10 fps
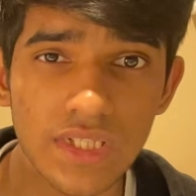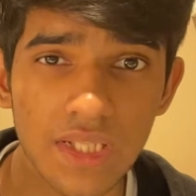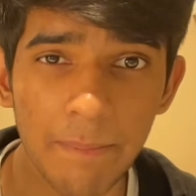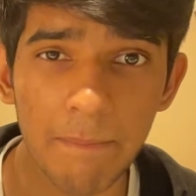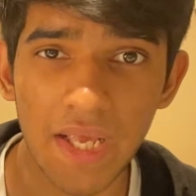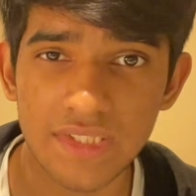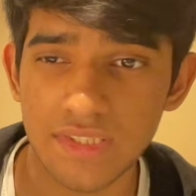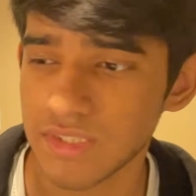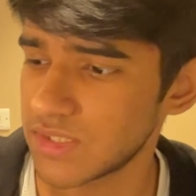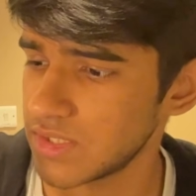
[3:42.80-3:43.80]
the
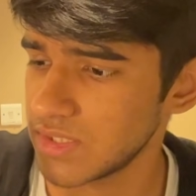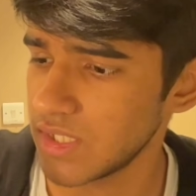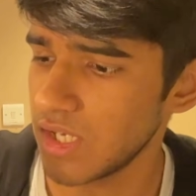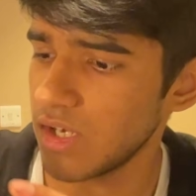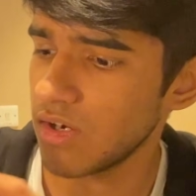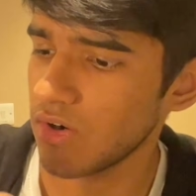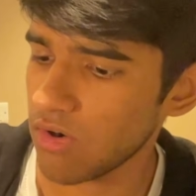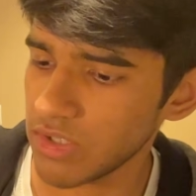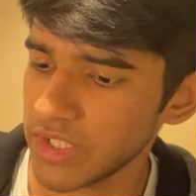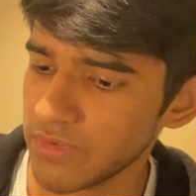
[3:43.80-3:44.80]
best
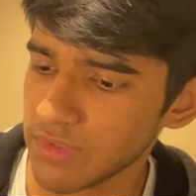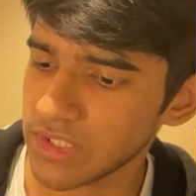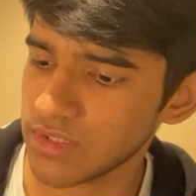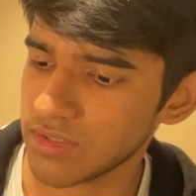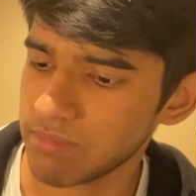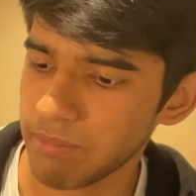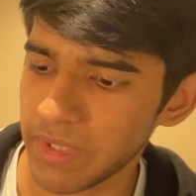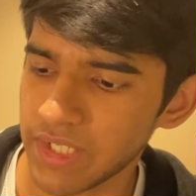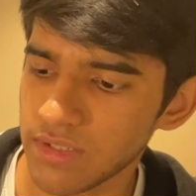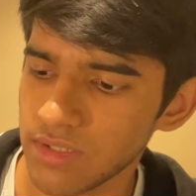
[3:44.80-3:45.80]
all-in-one
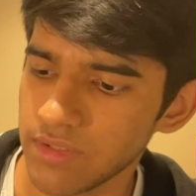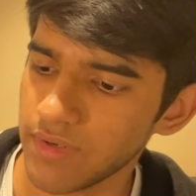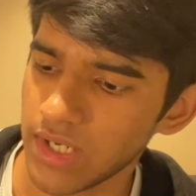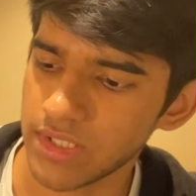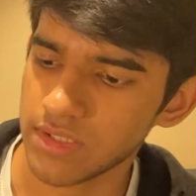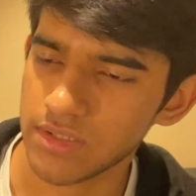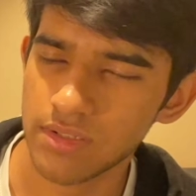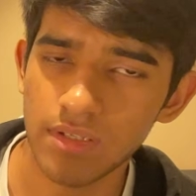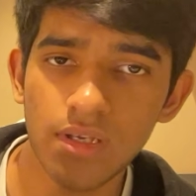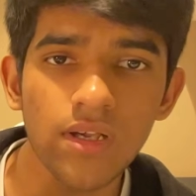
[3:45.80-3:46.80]
medical device,
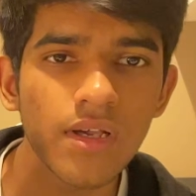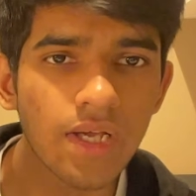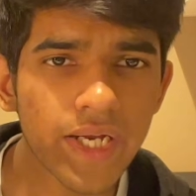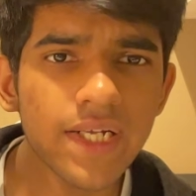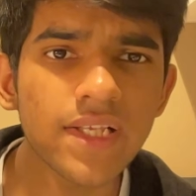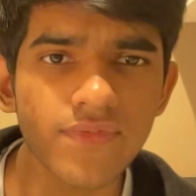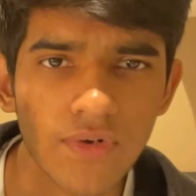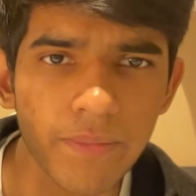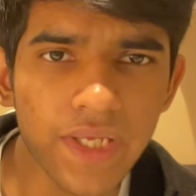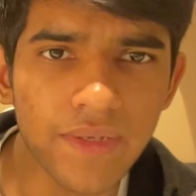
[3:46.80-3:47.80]
at least for
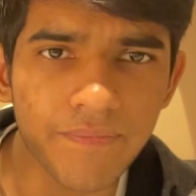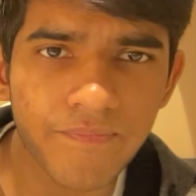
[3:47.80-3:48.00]
me.